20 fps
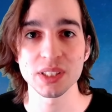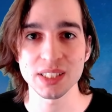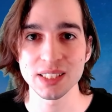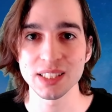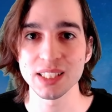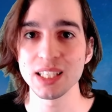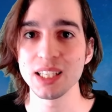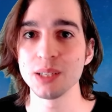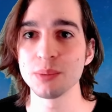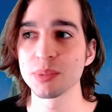
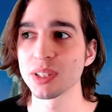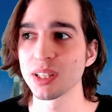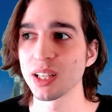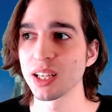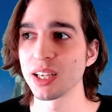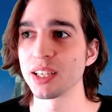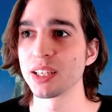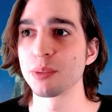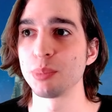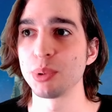seemed
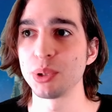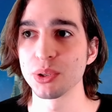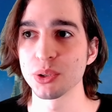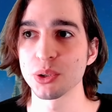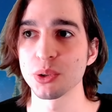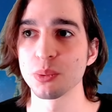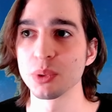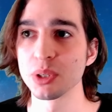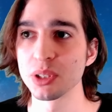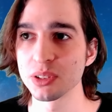like pure
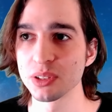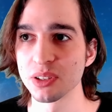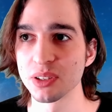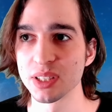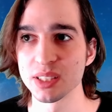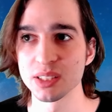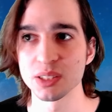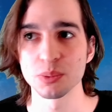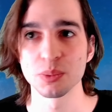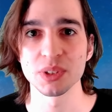
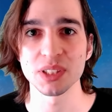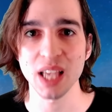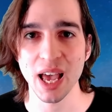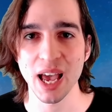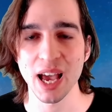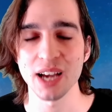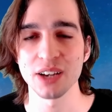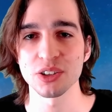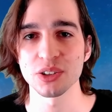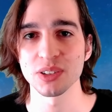wilderness was
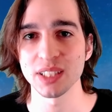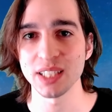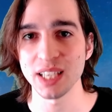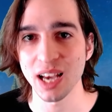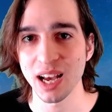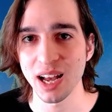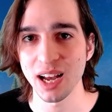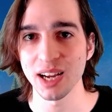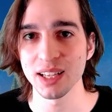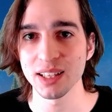actually
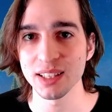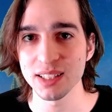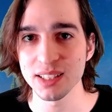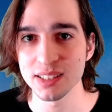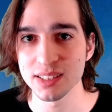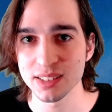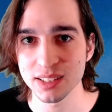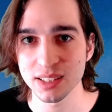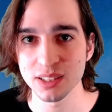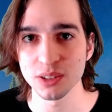highly
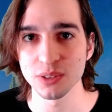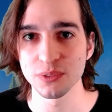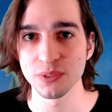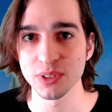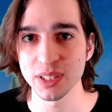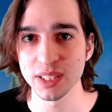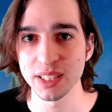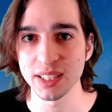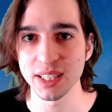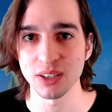
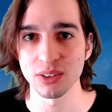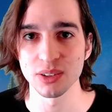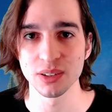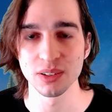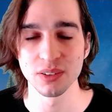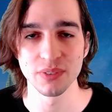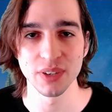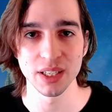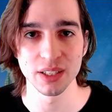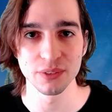skillfully
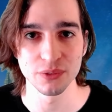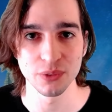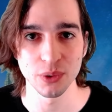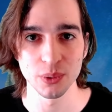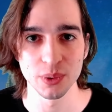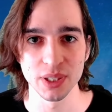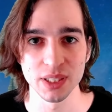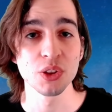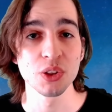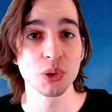cultivated forest.